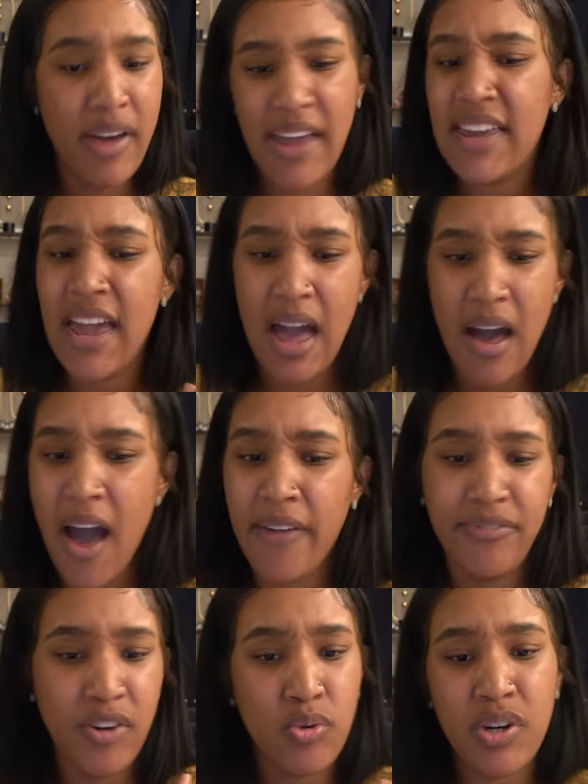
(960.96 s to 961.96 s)
okay, yeah, I
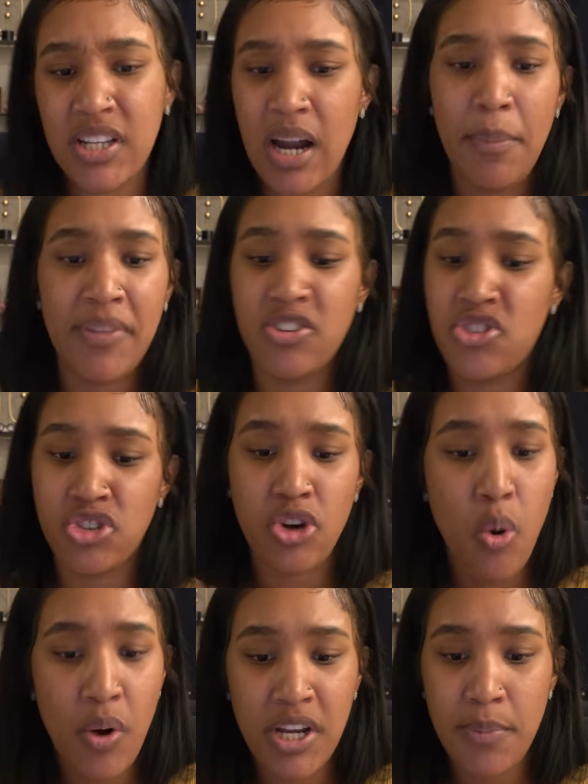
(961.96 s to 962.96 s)
feel good. I'm about to just
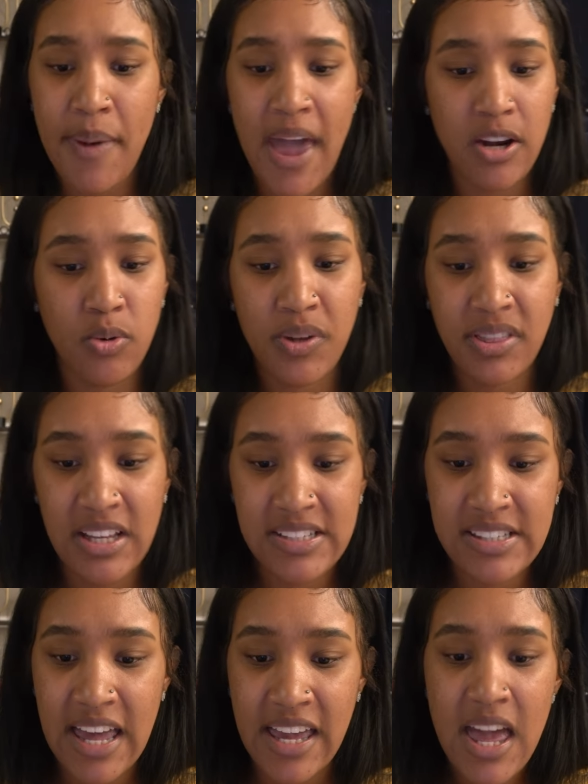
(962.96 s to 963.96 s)
go into battle with
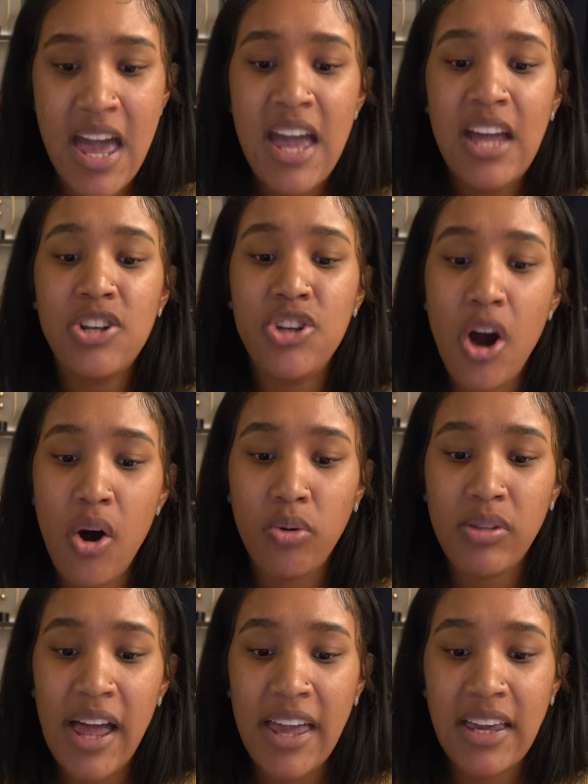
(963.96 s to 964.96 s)
this. Like, no,
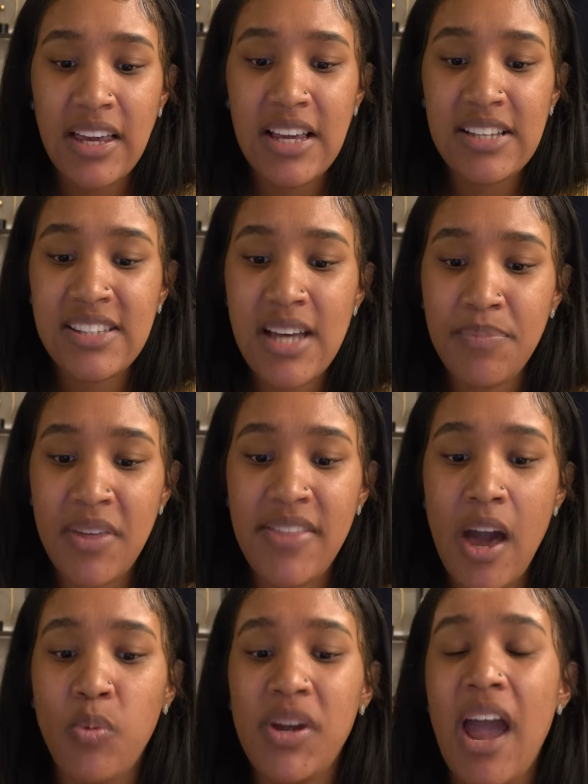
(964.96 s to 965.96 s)
like it's something
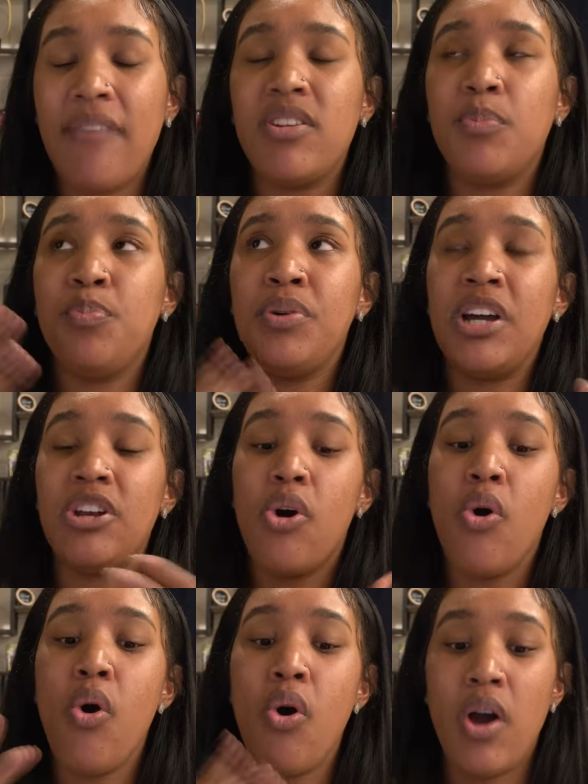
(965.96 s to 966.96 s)
that we have to put
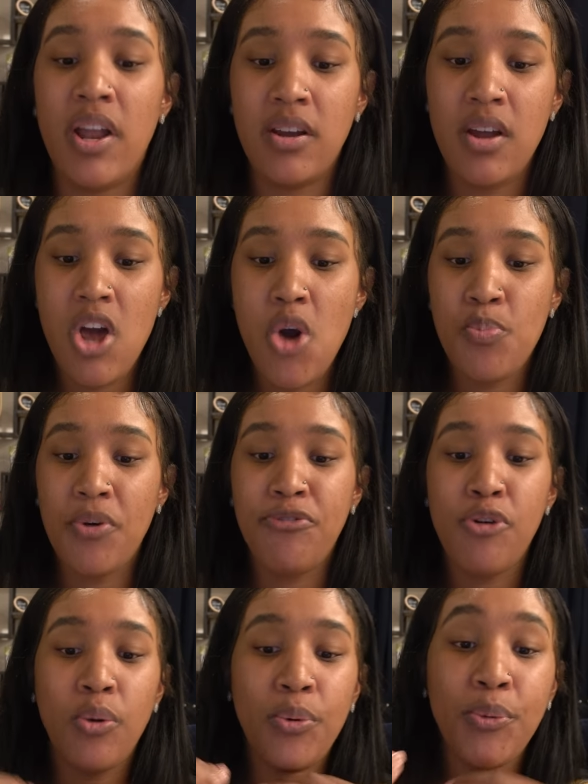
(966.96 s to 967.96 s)
on
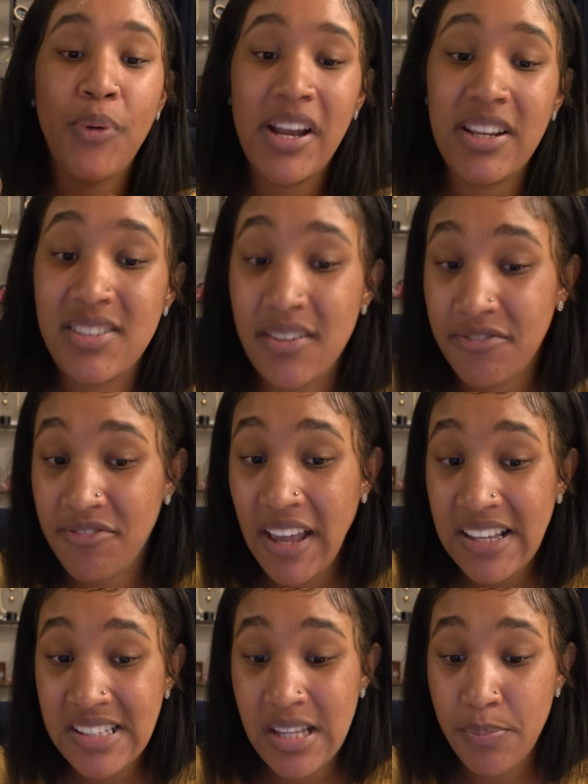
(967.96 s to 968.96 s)
before we're ready to
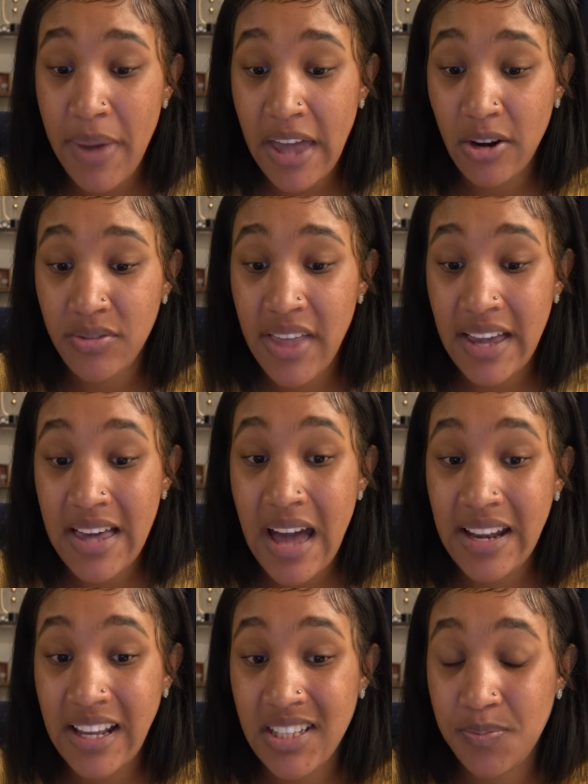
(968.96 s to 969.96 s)
face the battle that
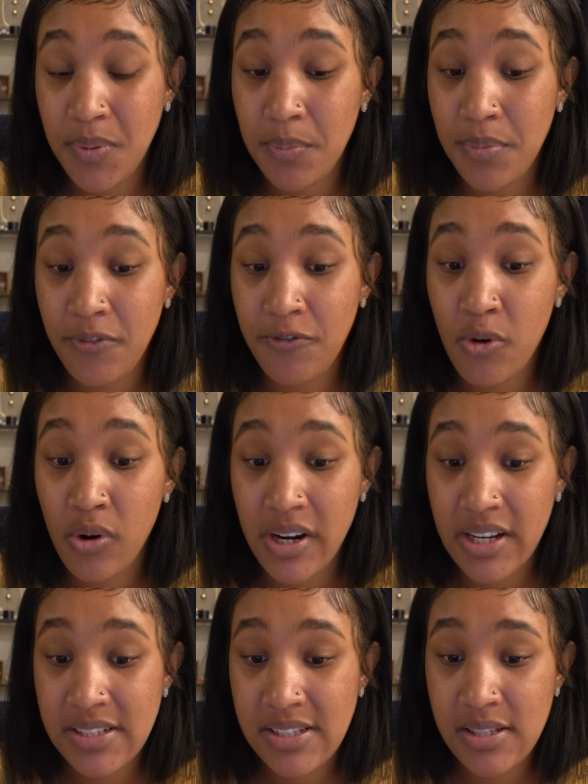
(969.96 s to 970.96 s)
God has put before
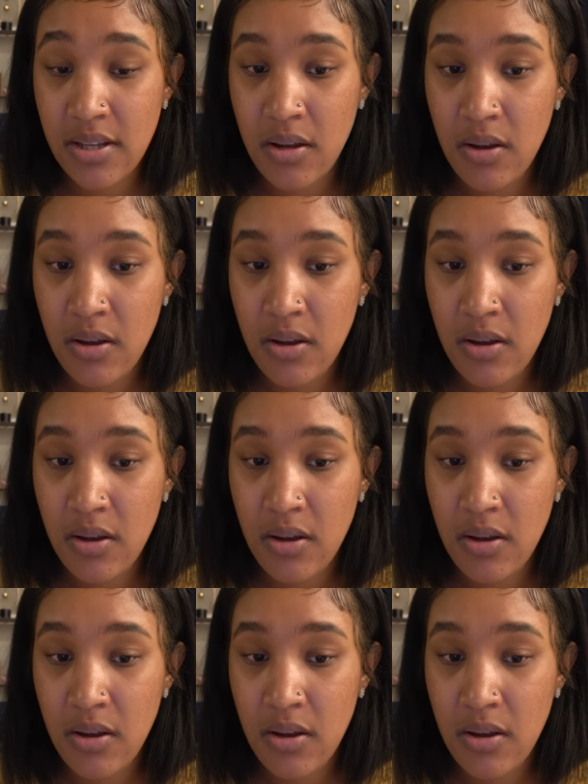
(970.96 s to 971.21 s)
us.